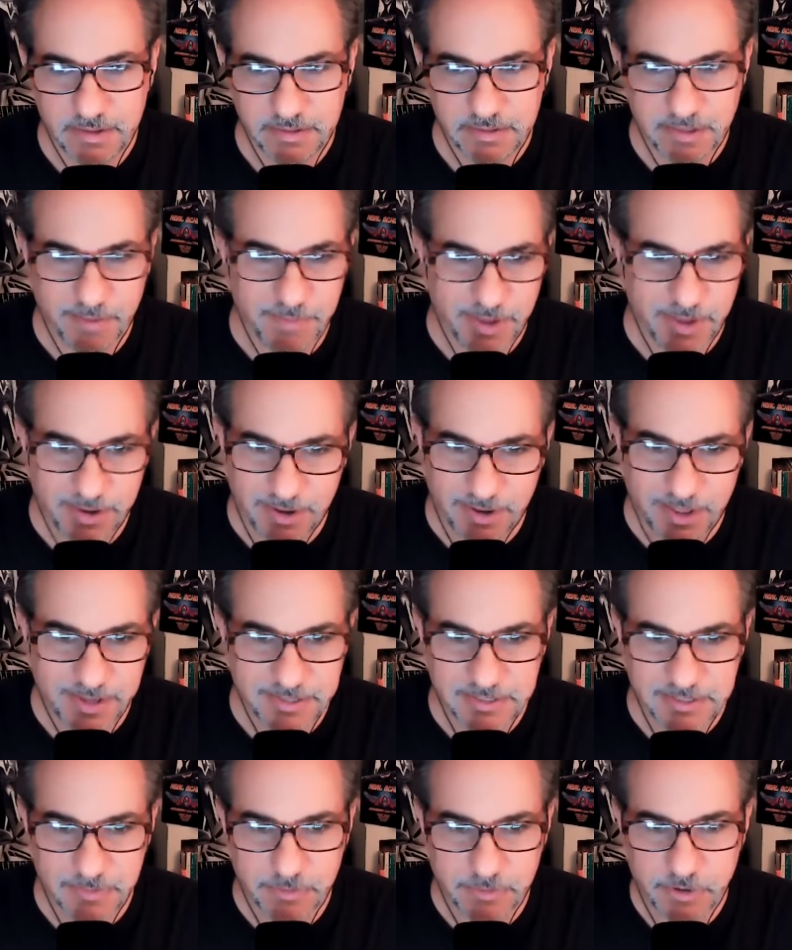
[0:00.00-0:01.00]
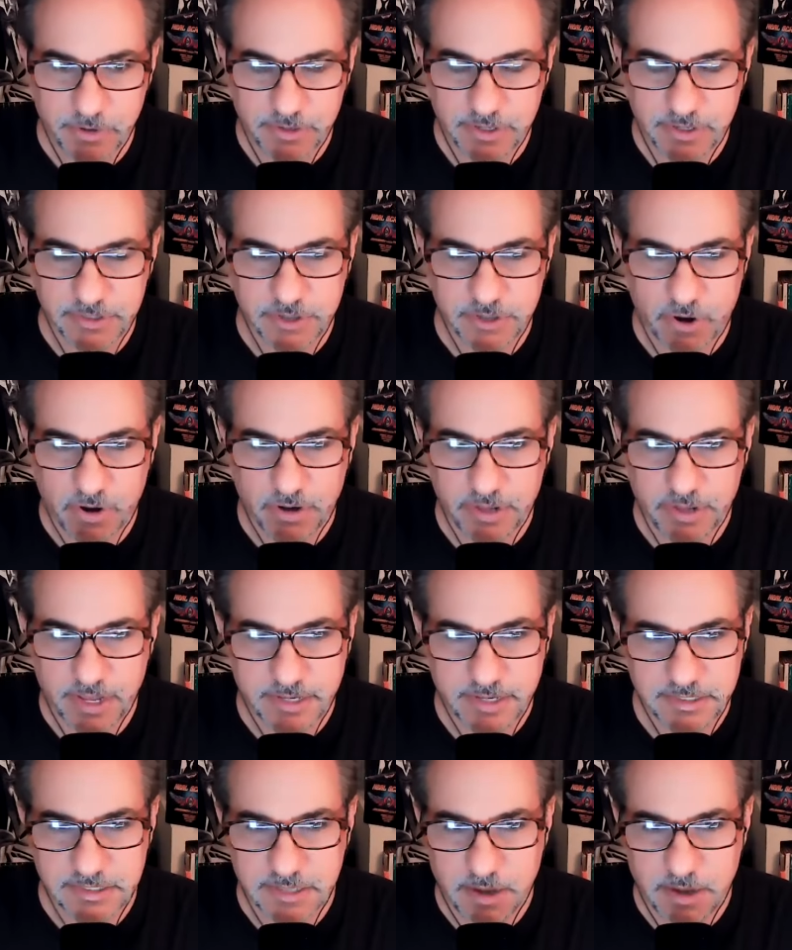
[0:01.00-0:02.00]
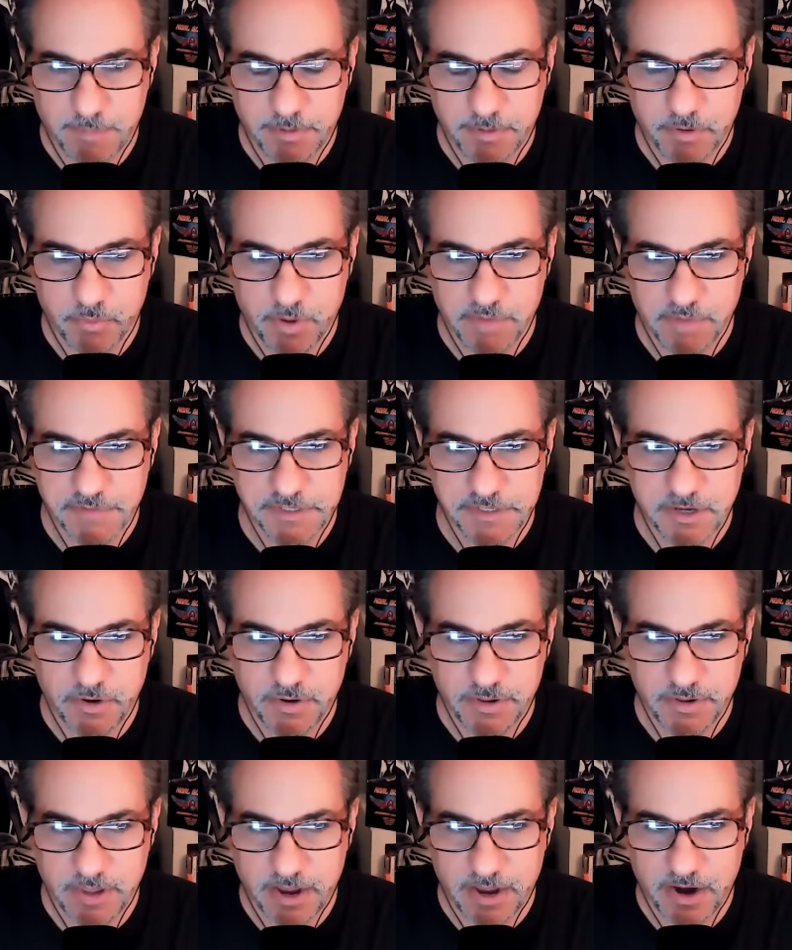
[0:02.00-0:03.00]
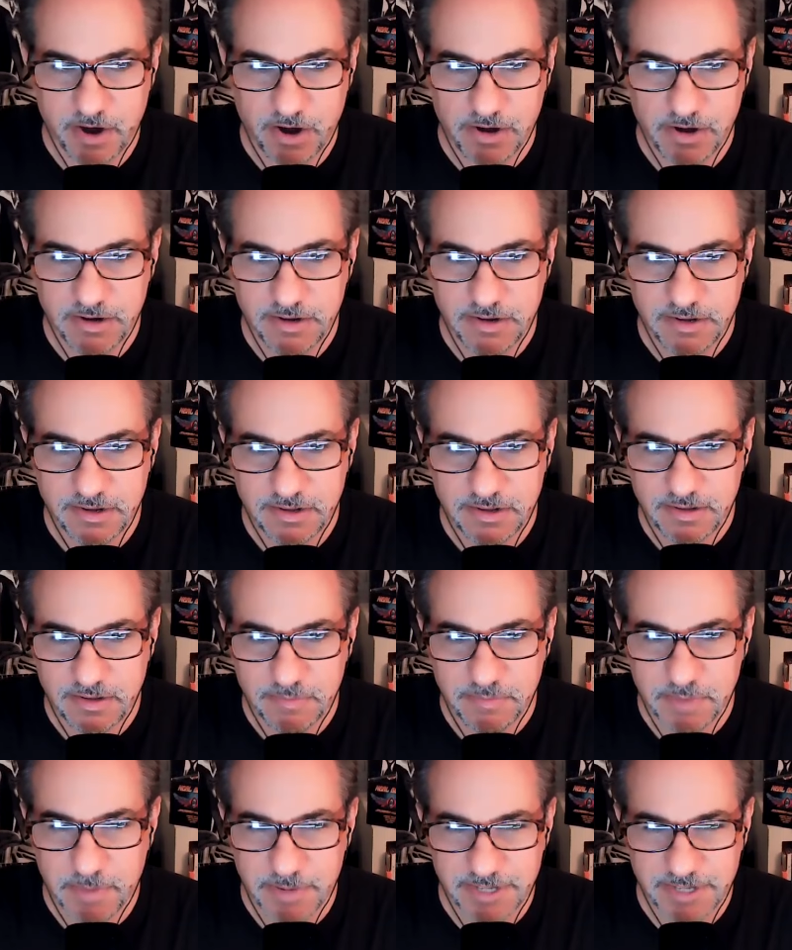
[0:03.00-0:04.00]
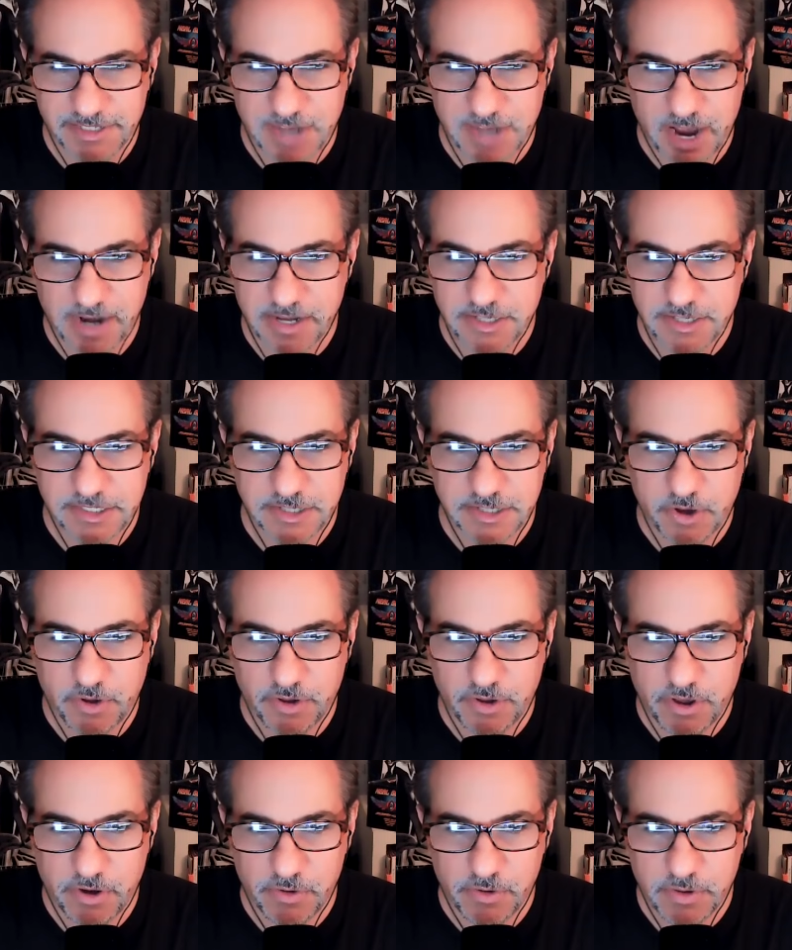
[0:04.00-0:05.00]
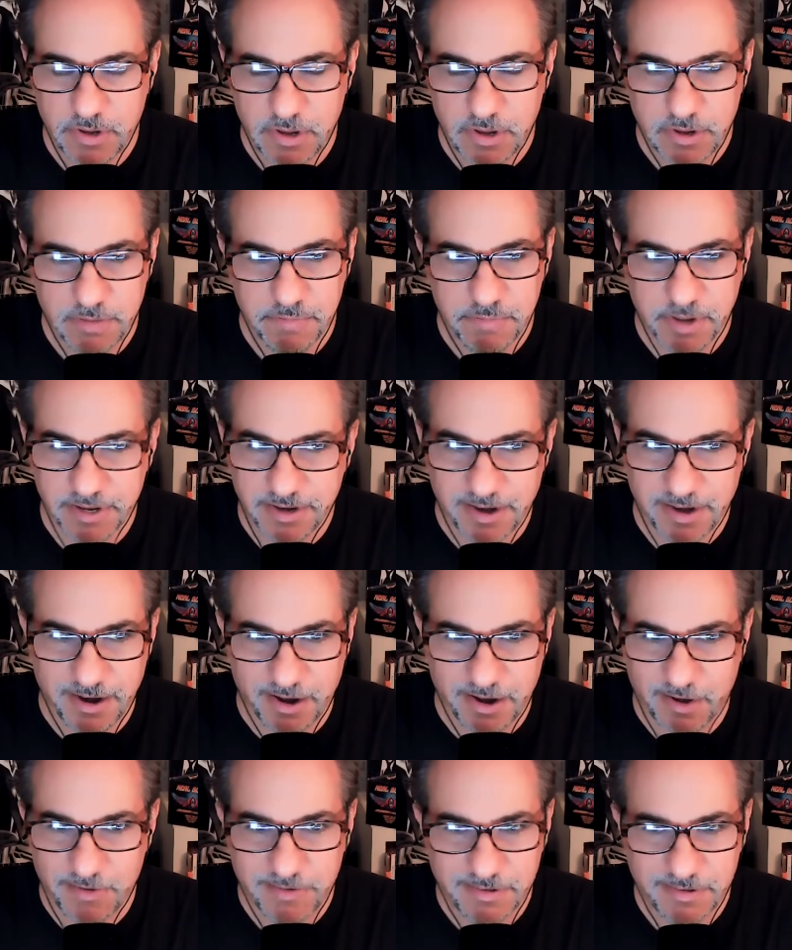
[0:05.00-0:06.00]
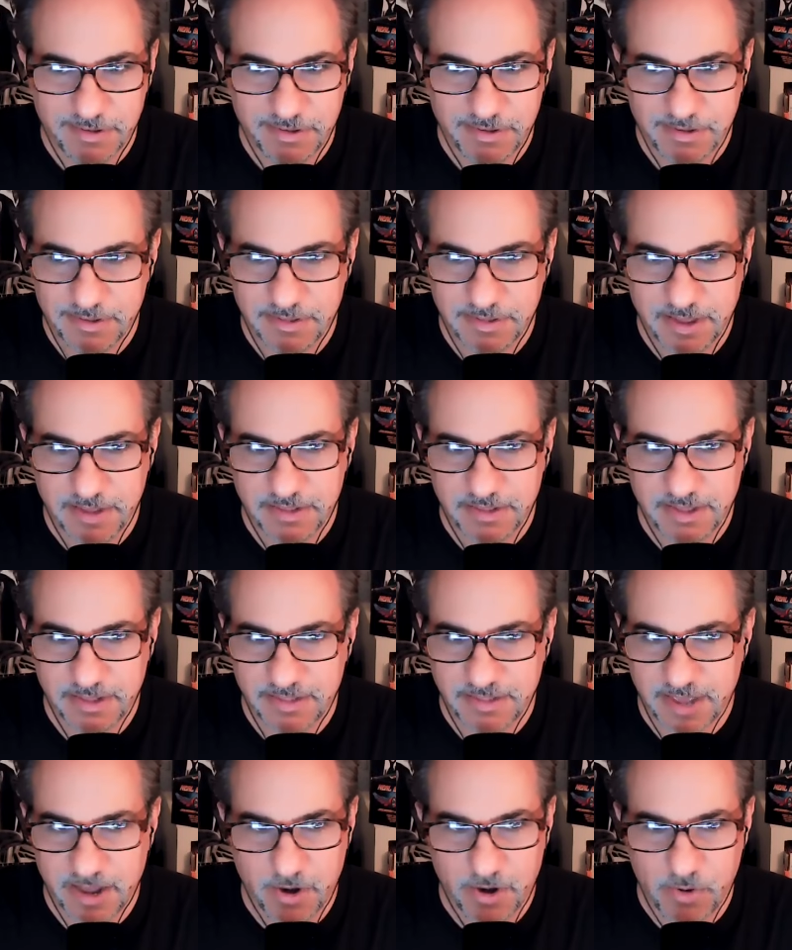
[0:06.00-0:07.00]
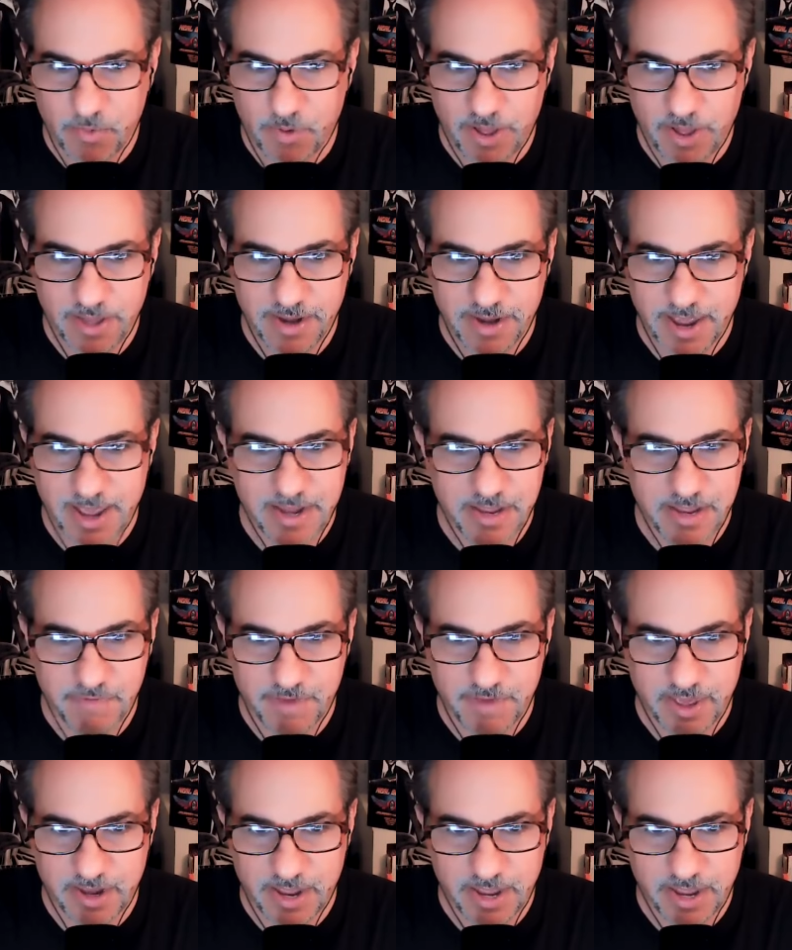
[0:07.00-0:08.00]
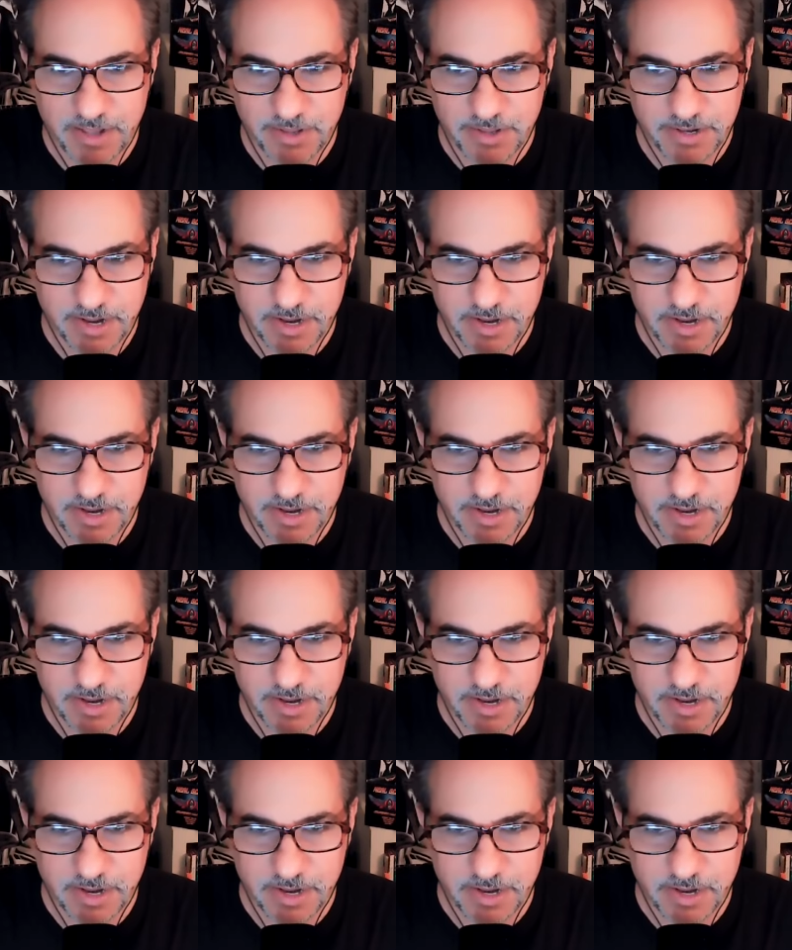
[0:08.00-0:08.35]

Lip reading: They might like some good guitar licks, a couple of riffs here and there, maybe a tiny solo. But, you know, they don't want Eddie Van Halen